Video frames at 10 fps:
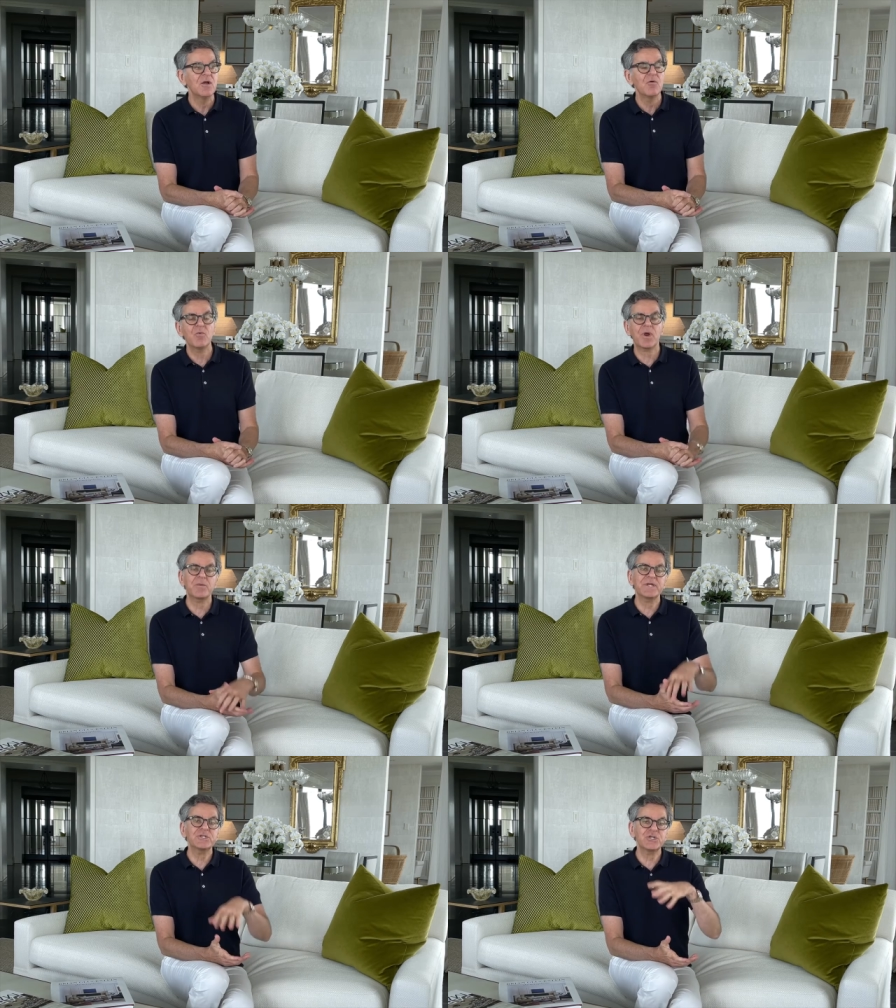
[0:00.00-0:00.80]
where
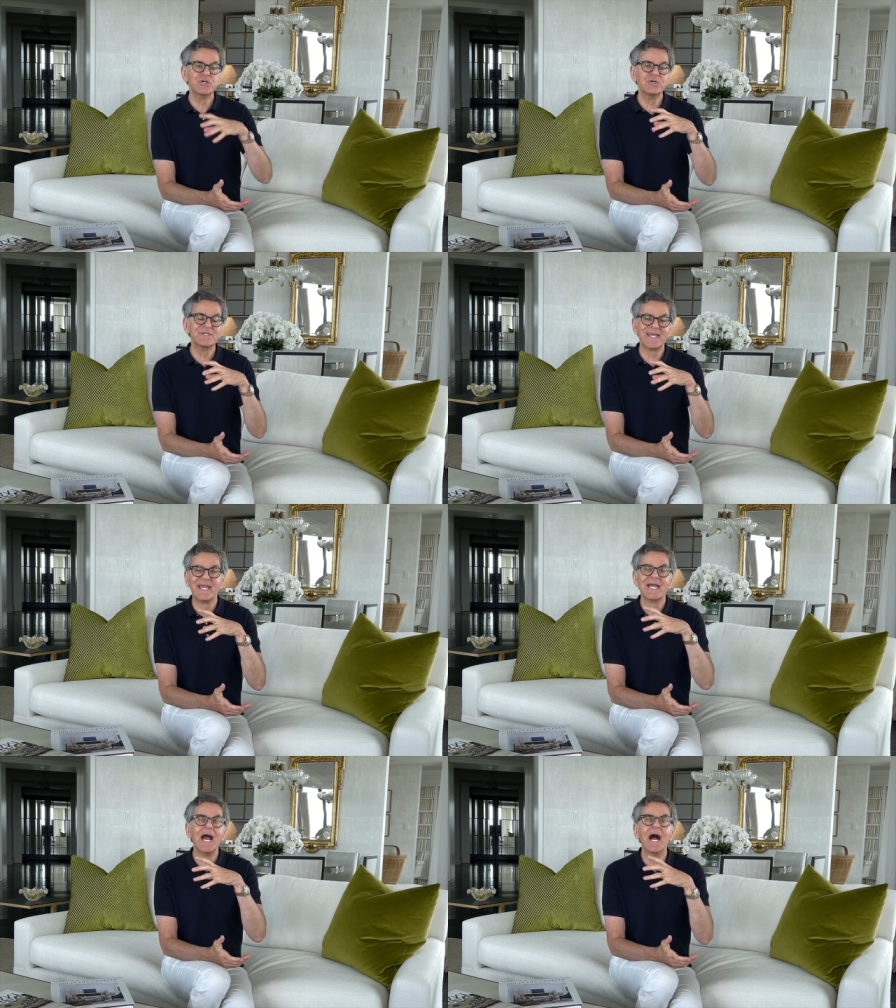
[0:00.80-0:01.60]
we choose a
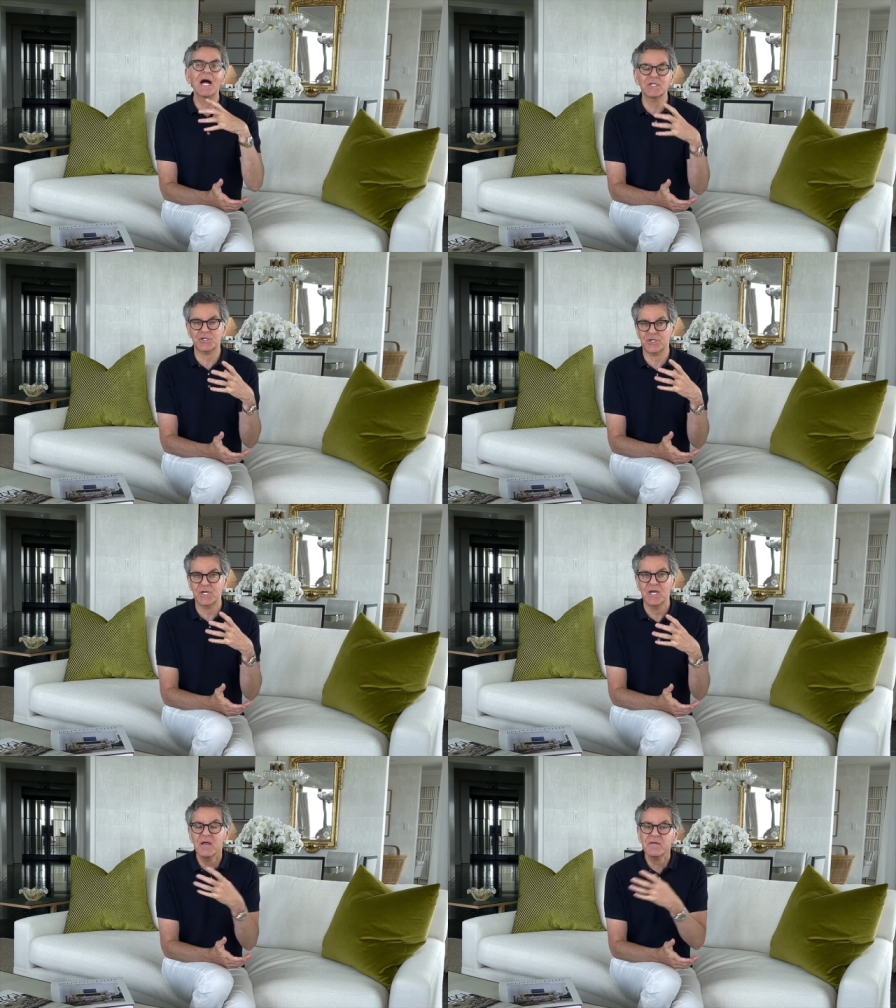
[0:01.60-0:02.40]
color
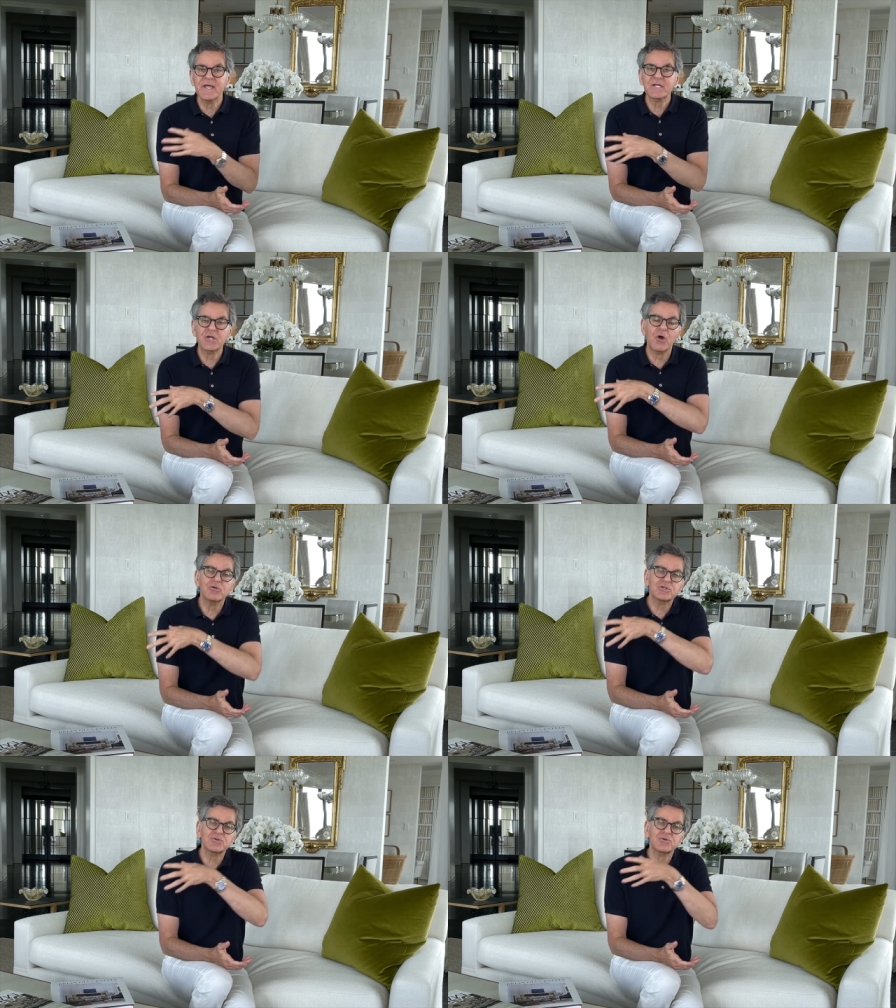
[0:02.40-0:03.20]
that
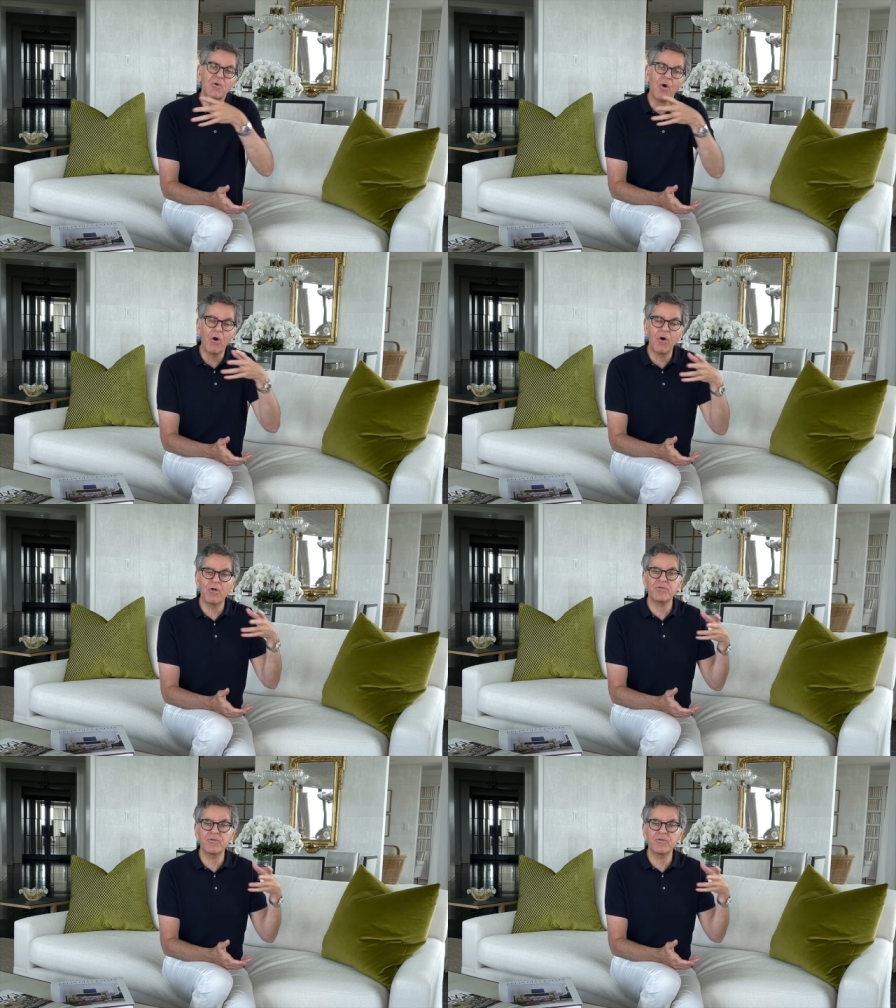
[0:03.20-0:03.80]
goes through all the